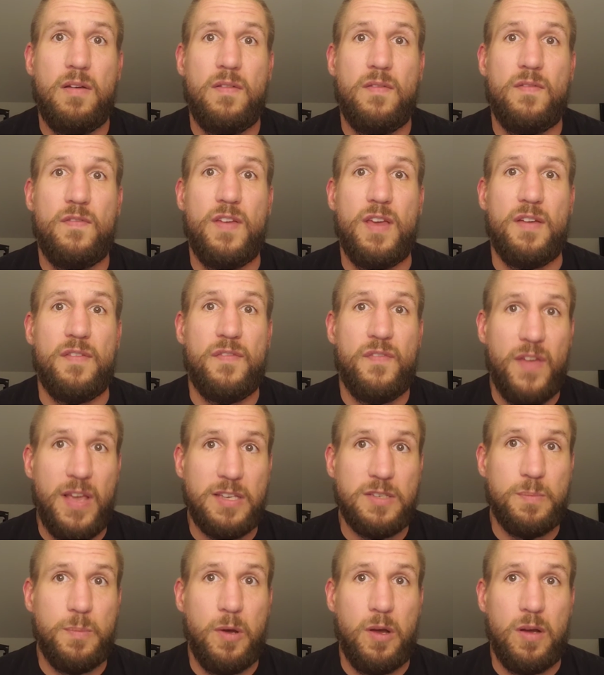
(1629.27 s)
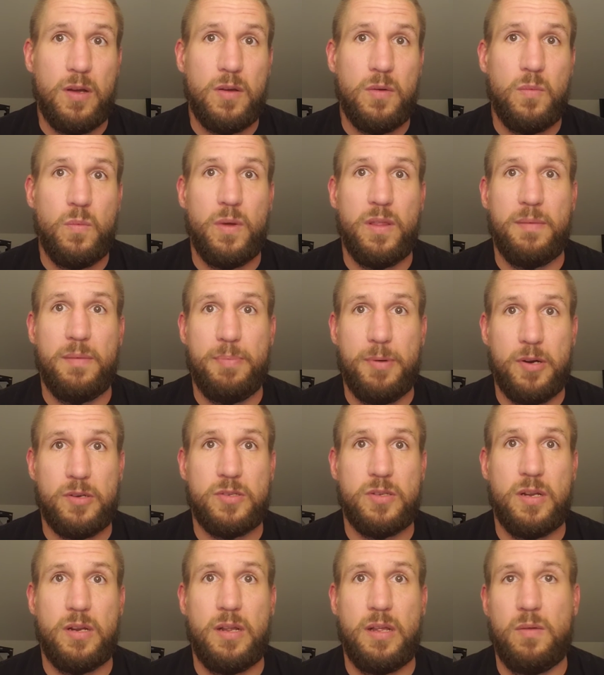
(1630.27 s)
via Facebook with a
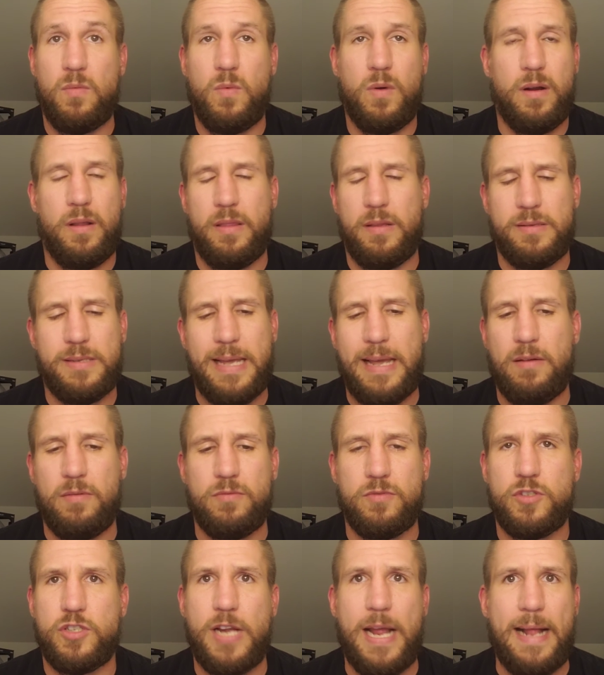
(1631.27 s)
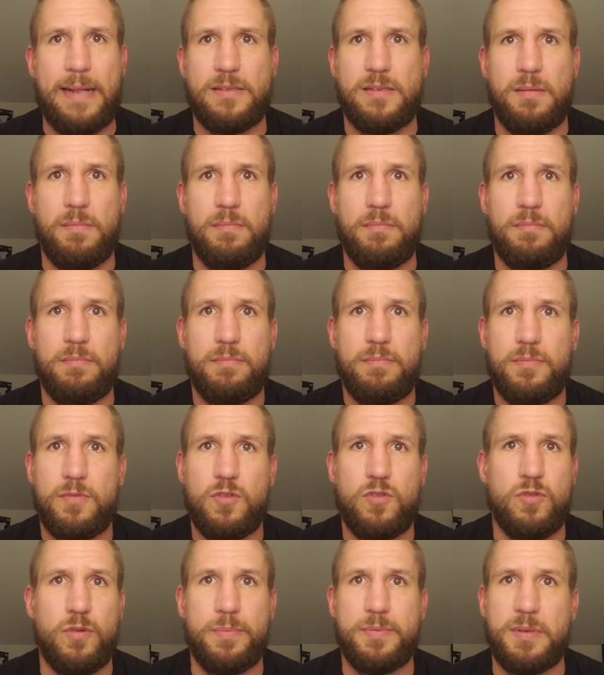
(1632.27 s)
person in one of the town
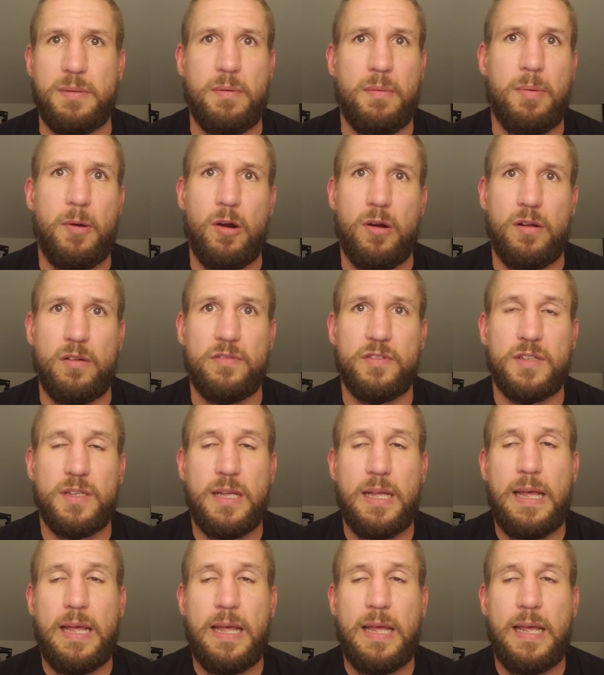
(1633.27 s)
groups I'm a part of.